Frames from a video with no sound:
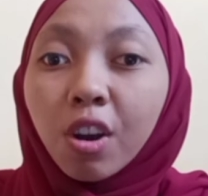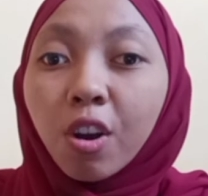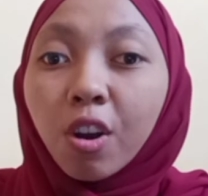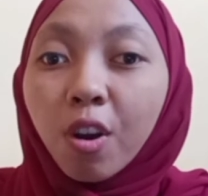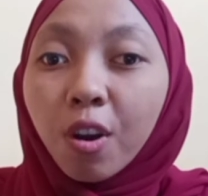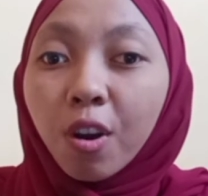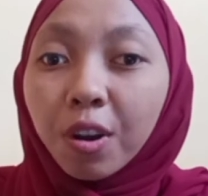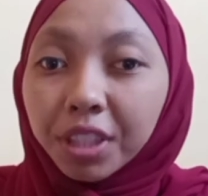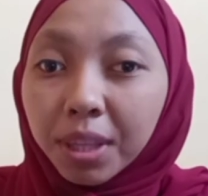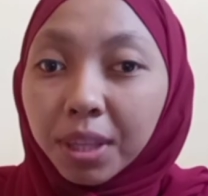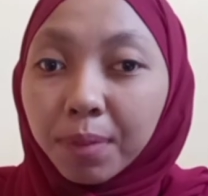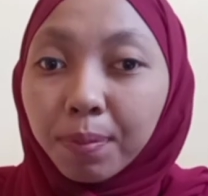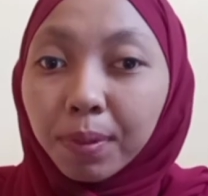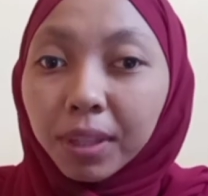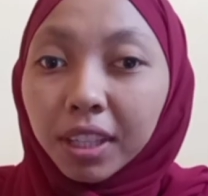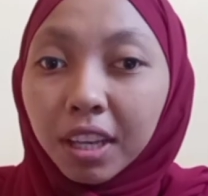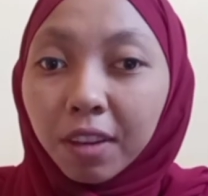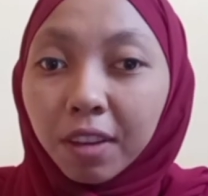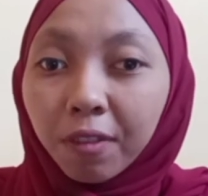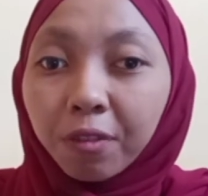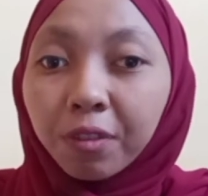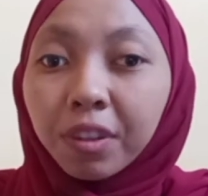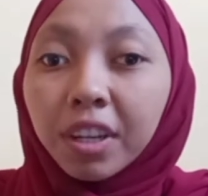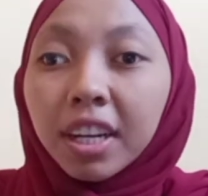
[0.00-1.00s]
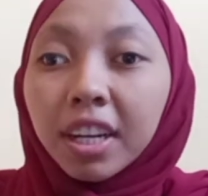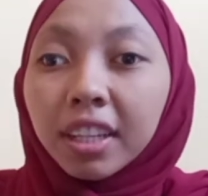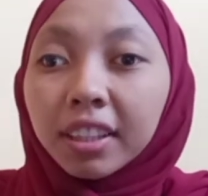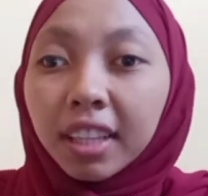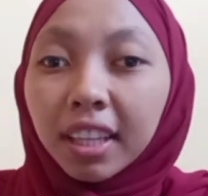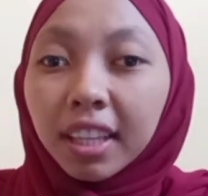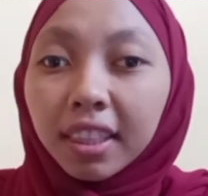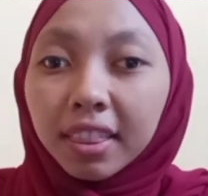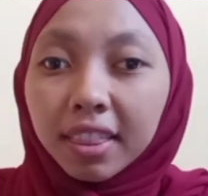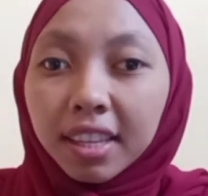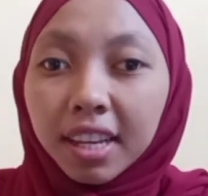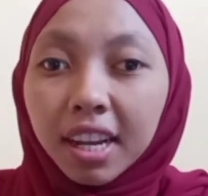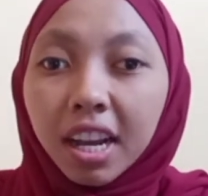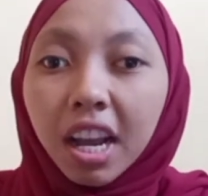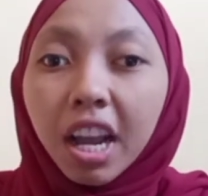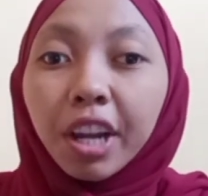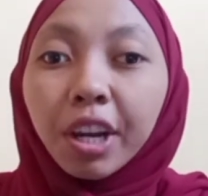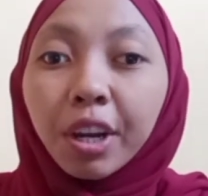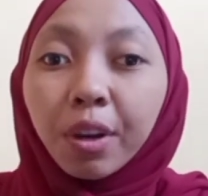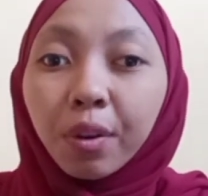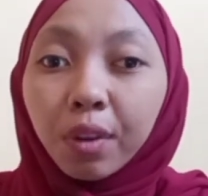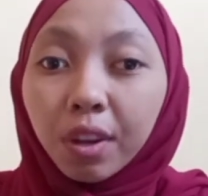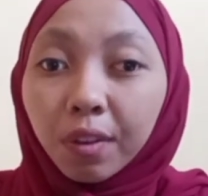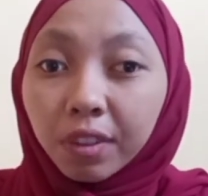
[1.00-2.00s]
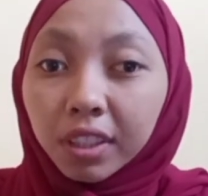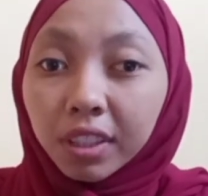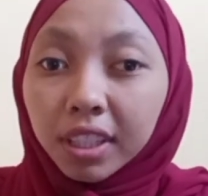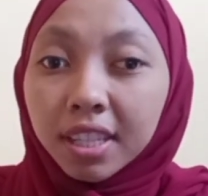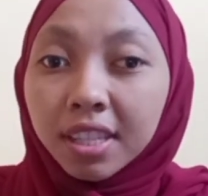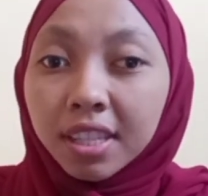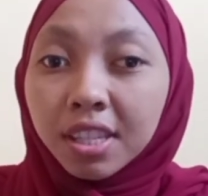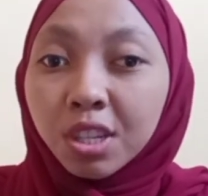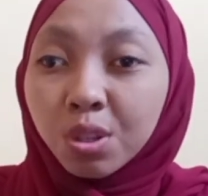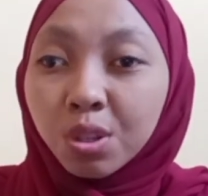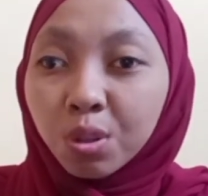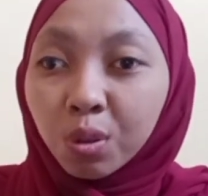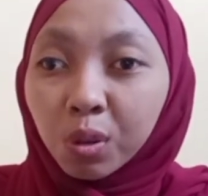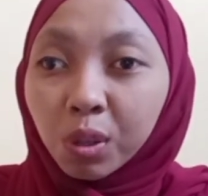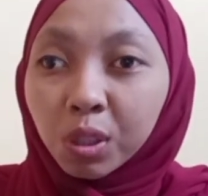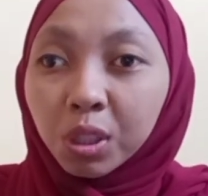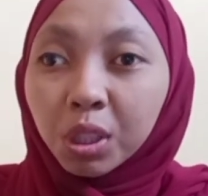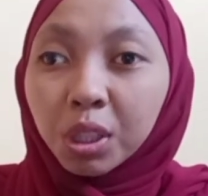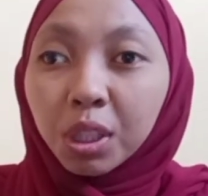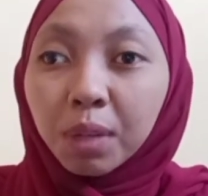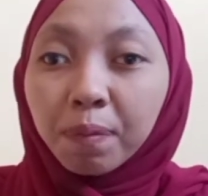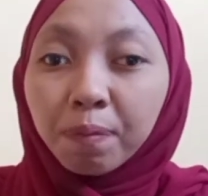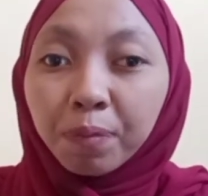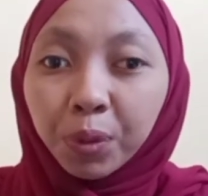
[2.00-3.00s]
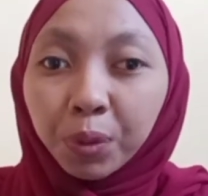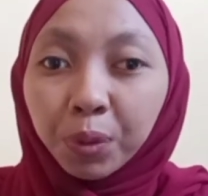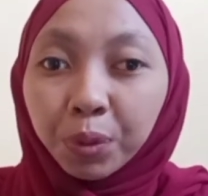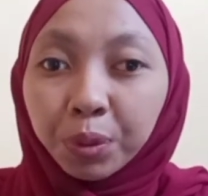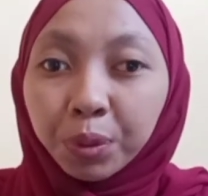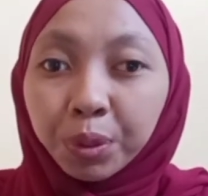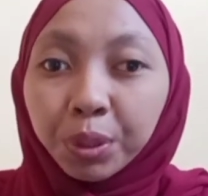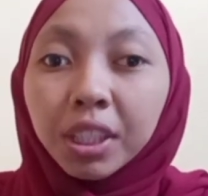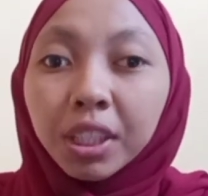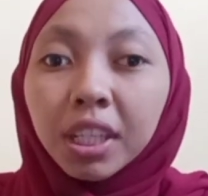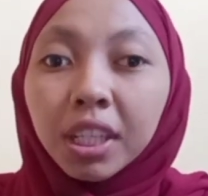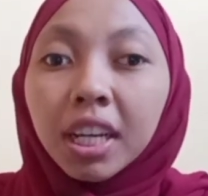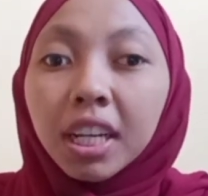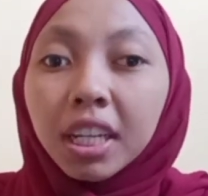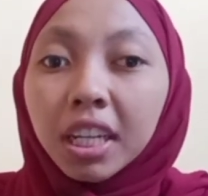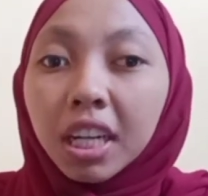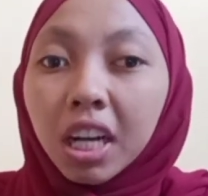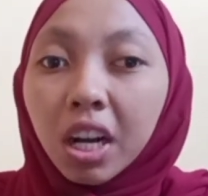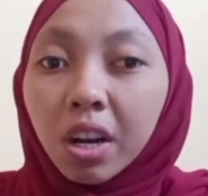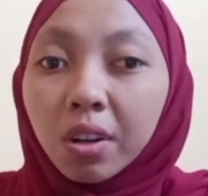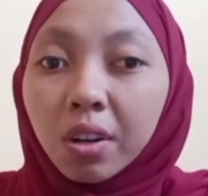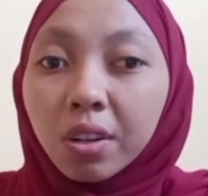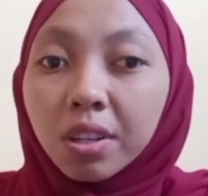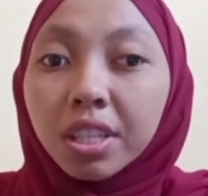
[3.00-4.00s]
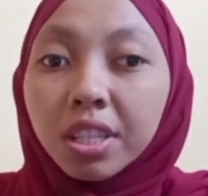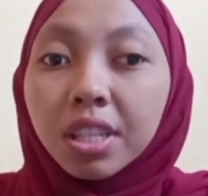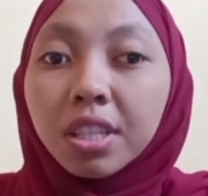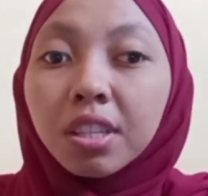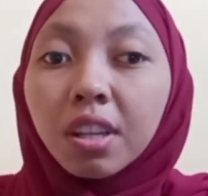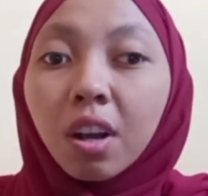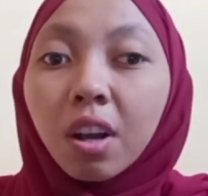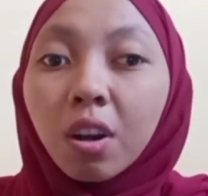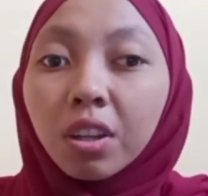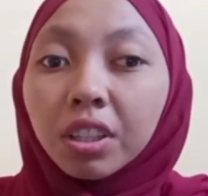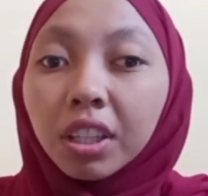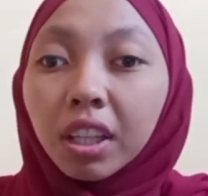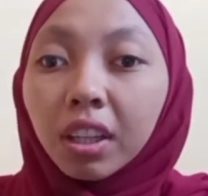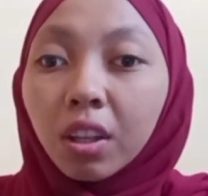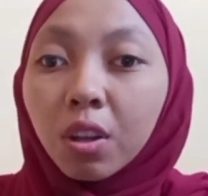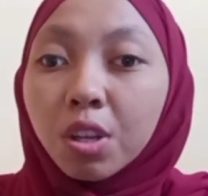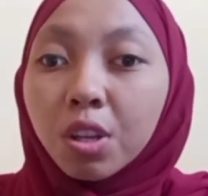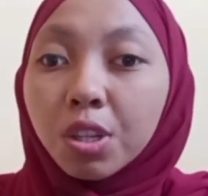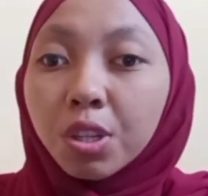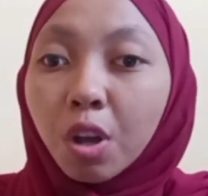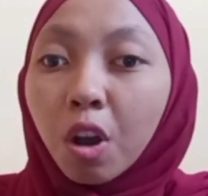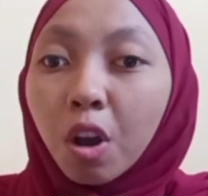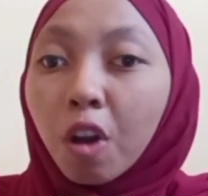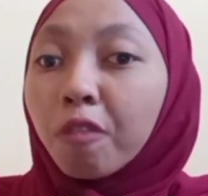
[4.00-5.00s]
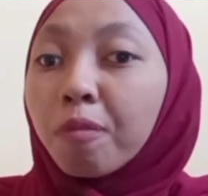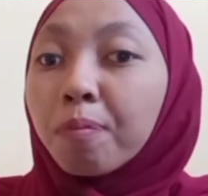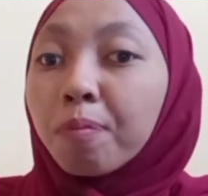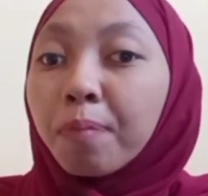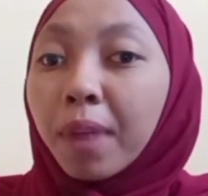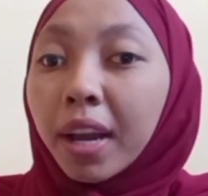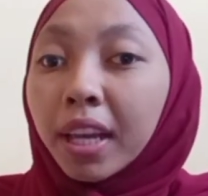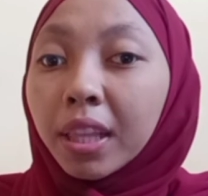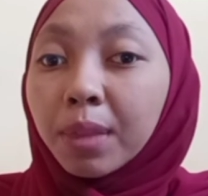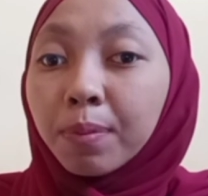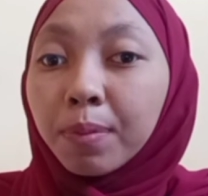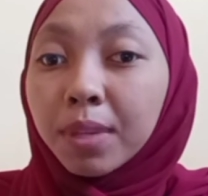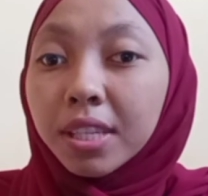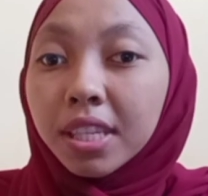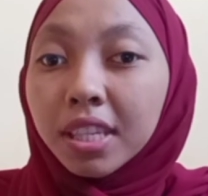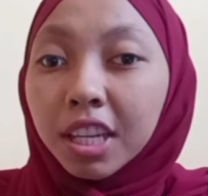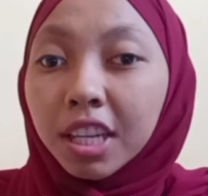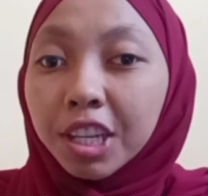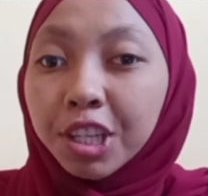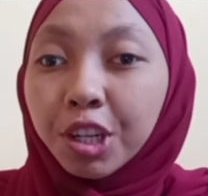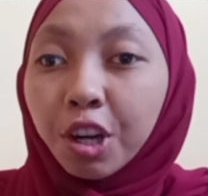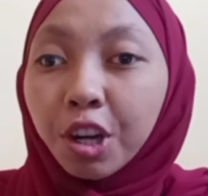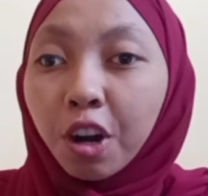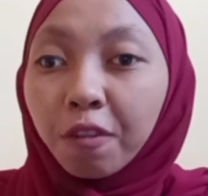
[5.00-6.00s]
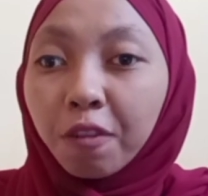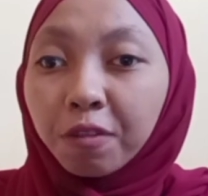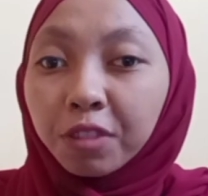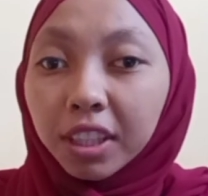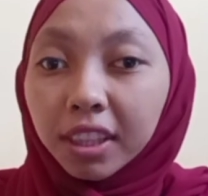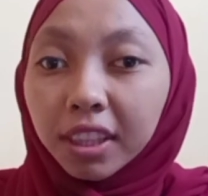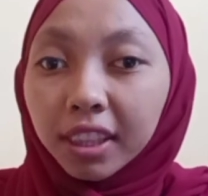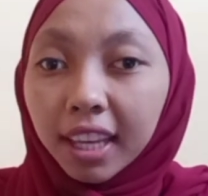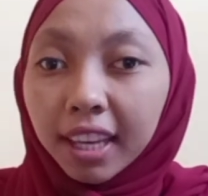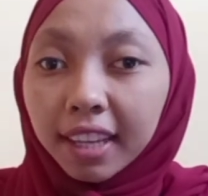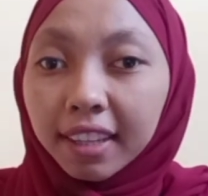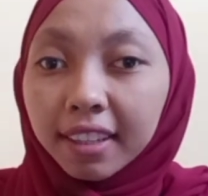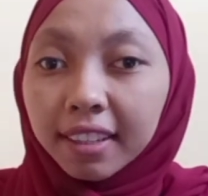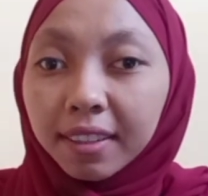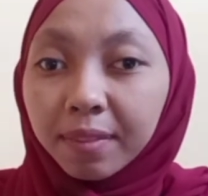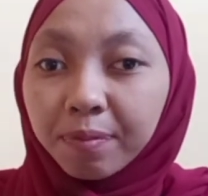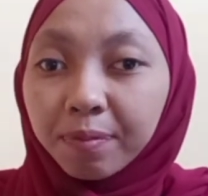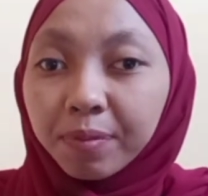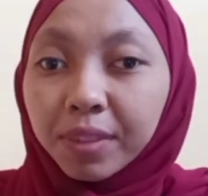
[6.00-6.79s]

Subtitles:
Others believe that the equivalent should not cause the loss of main message of the text.